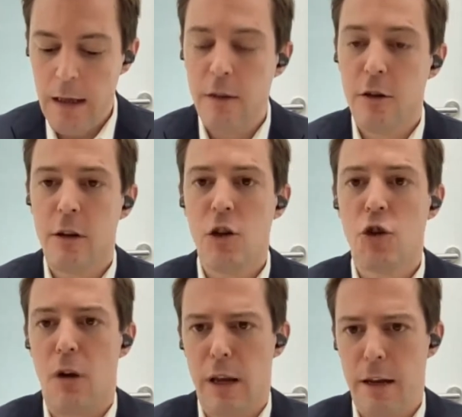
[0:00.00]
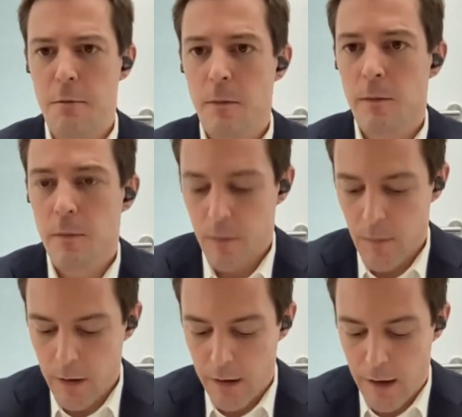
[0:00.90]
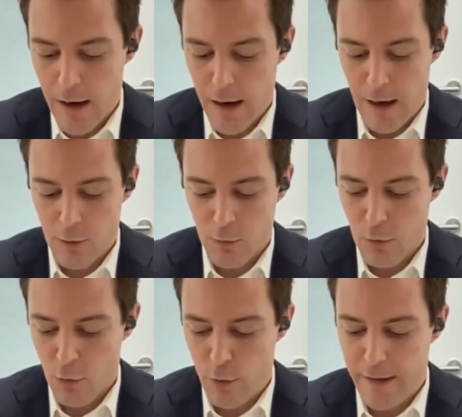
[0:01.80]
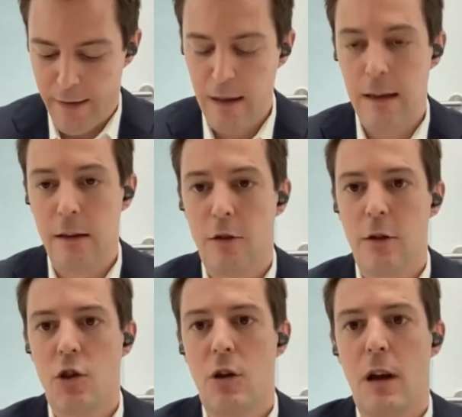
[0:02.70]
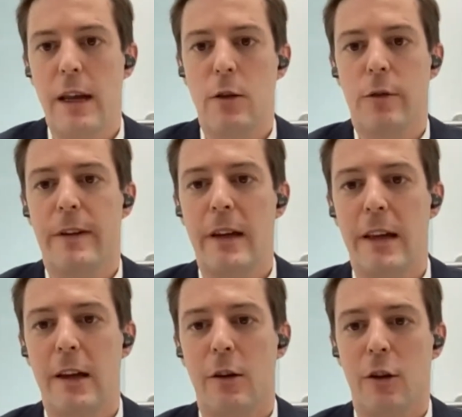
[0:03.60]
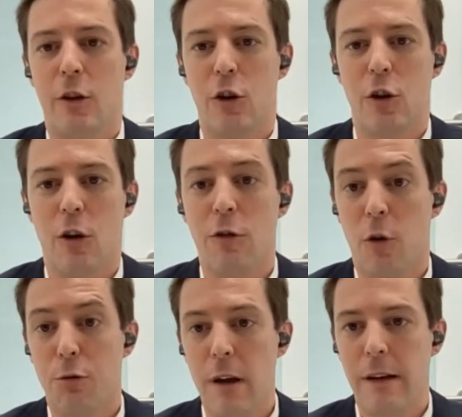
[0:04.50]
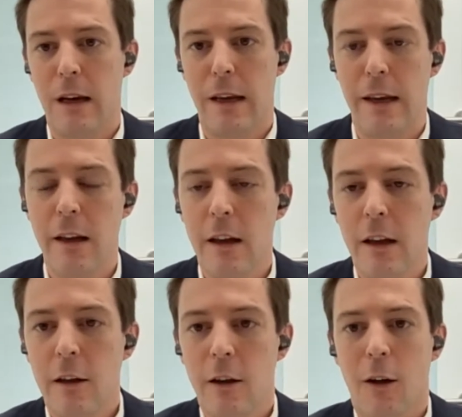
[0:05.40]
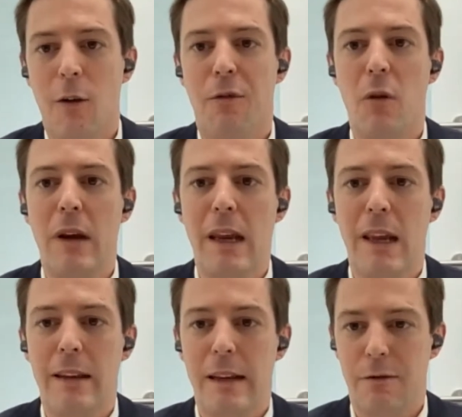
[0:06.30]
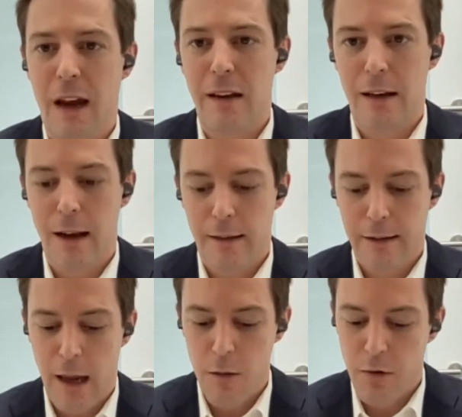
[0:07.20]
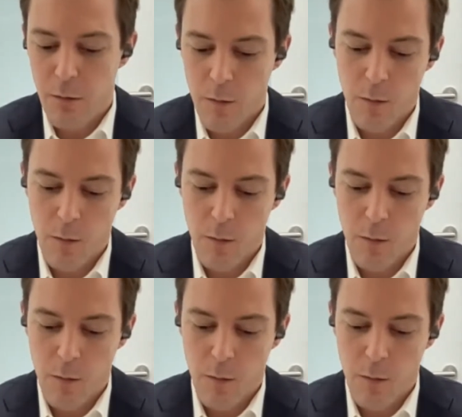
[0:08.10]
Internationally, and I'll, I'll, conclude with that, internationally, you see, uh, unsurprisingly, a very divided landscape